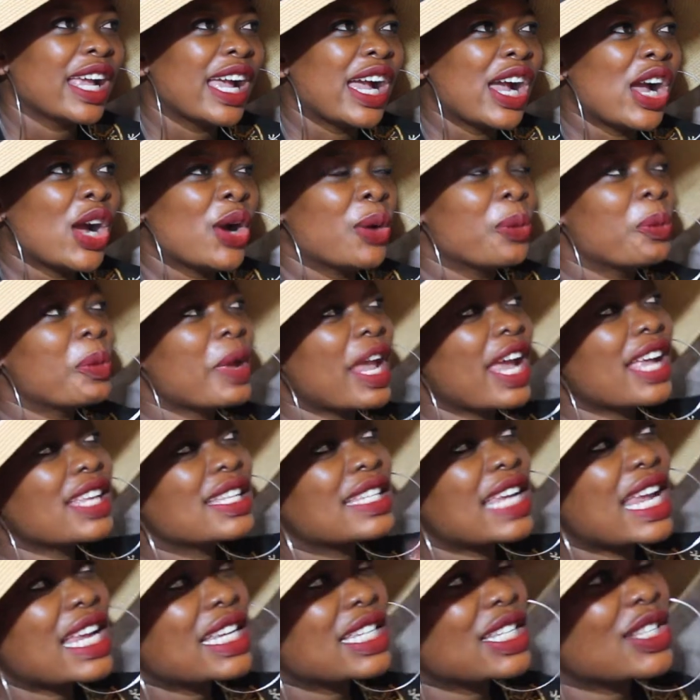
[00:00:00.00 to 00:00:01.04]
We had
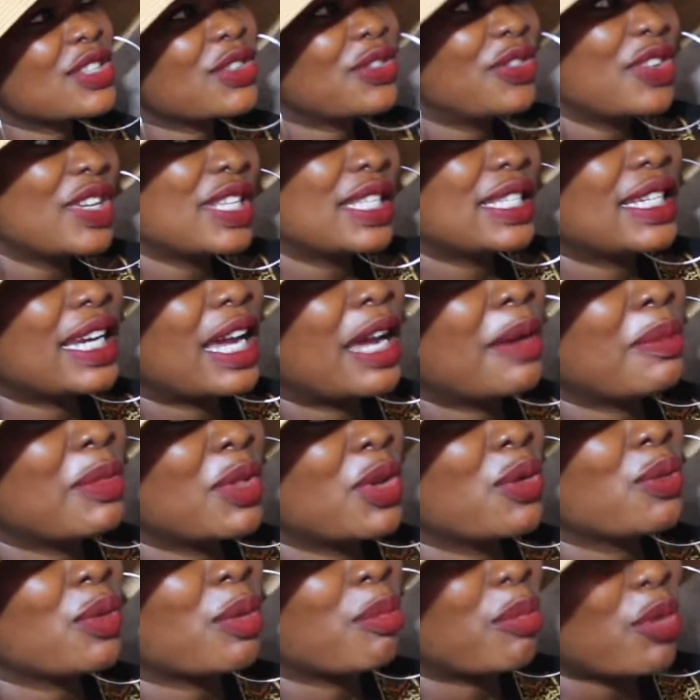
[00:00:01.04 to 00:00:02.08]
dated the first time, then
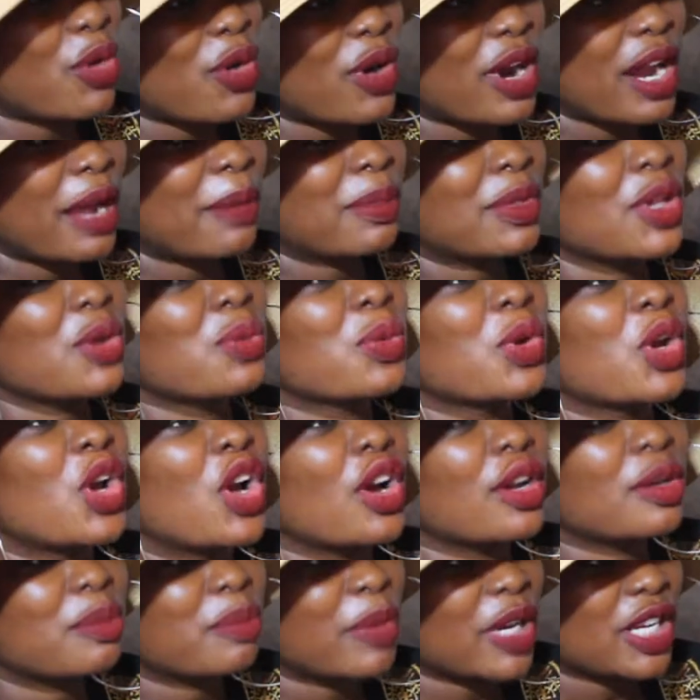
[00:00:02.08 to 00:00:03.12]
we broke up, then we got
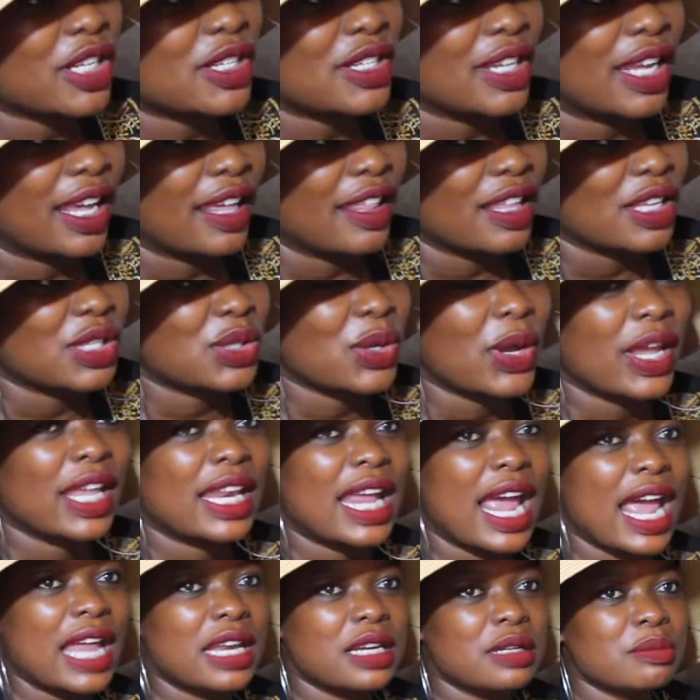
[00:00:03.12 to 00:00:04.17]
back together. So it
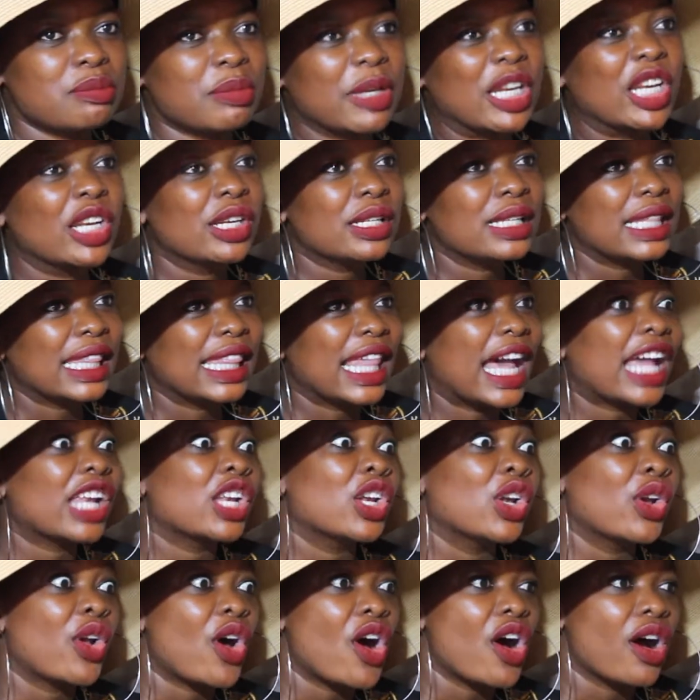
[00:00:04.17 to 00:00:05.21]
hadn't been that
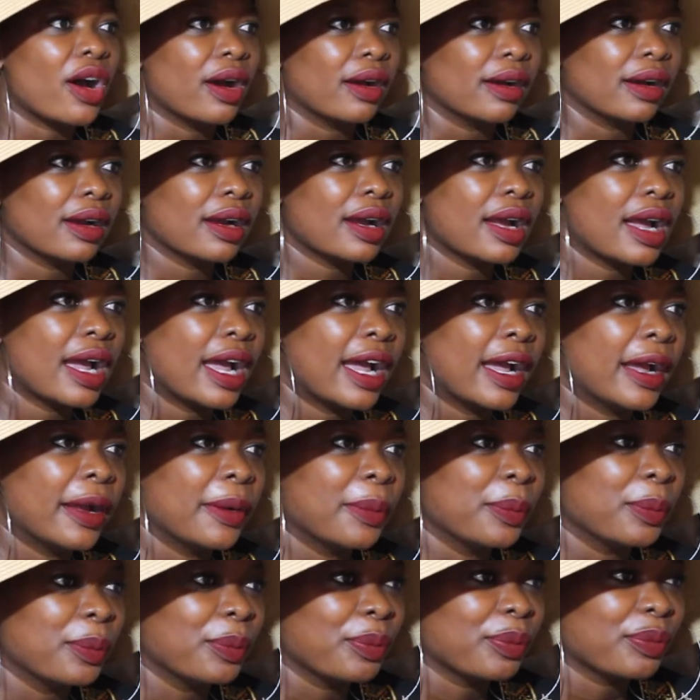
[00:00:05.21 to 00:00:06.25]
long
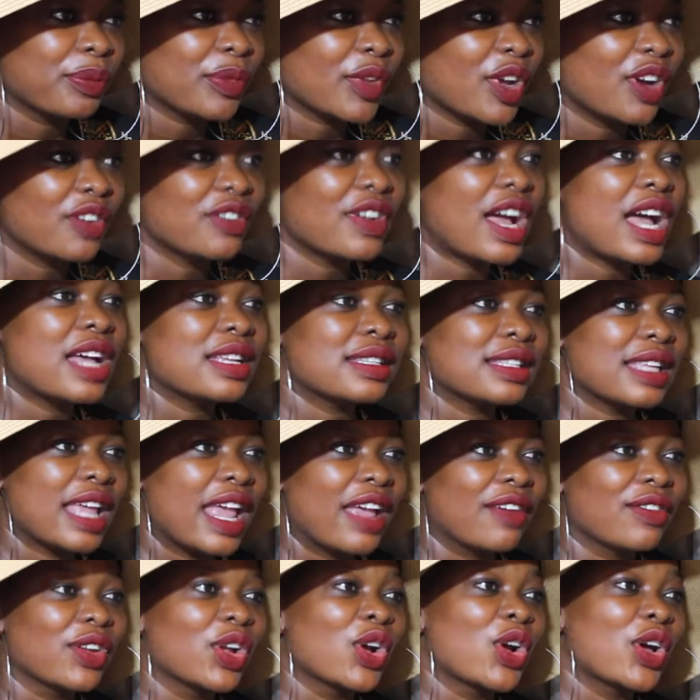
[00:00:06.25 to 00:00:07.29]
of us
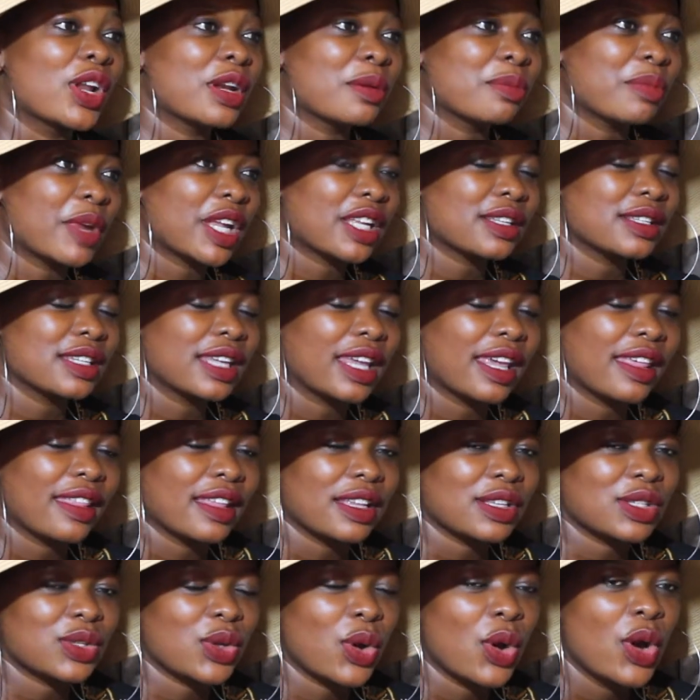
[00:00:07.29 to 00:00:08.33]
having gotten back together.
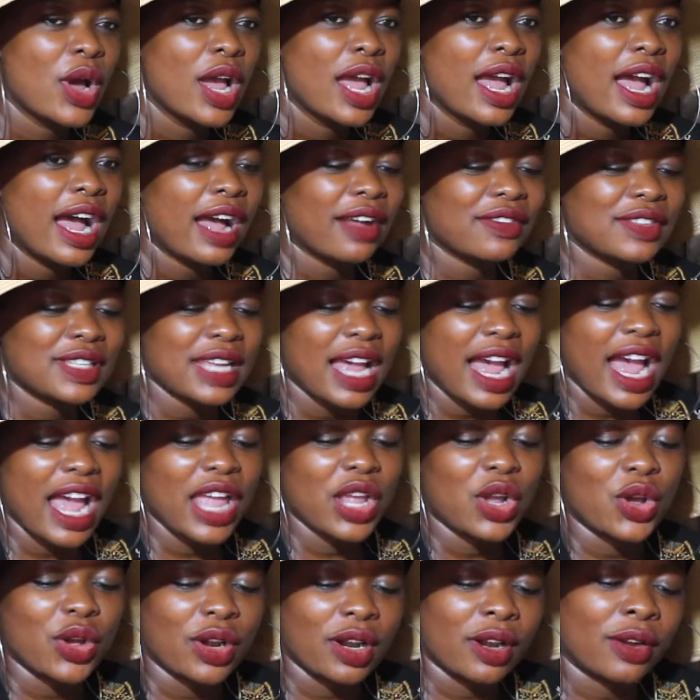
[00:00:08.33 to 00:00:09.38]
So after I
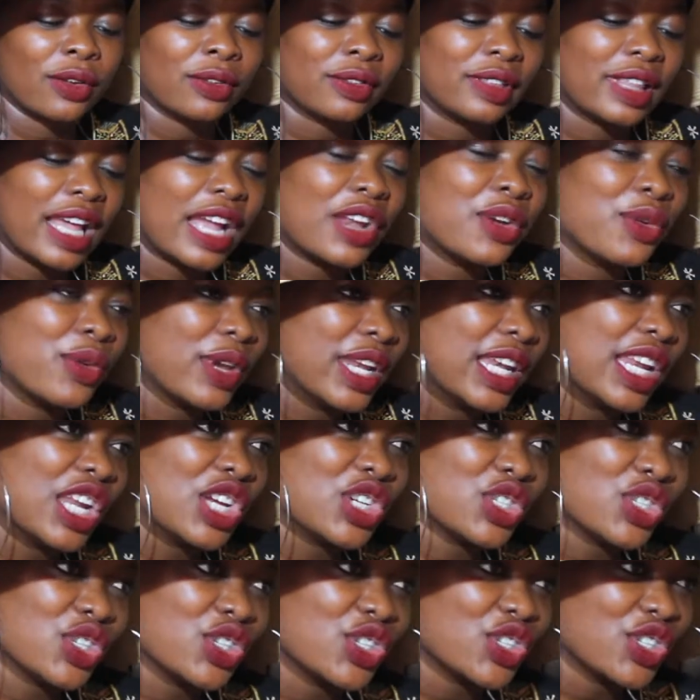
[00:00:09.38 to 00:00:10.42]
got out of that
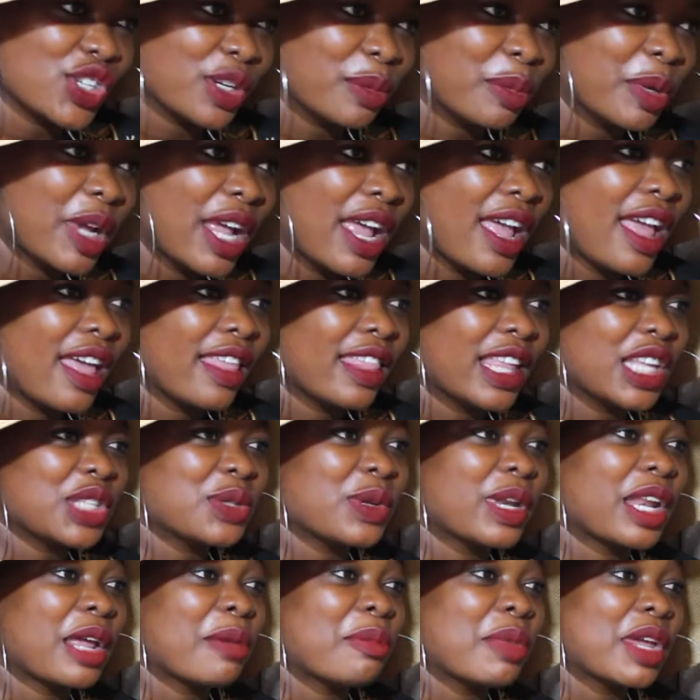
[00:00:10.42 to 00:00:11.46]
relationship, that's when
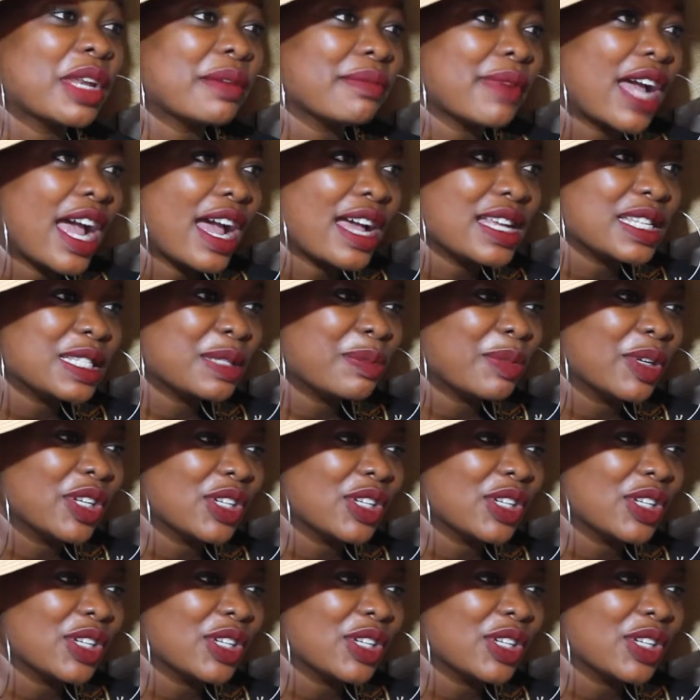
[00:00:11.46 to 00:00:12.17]
I met my husband.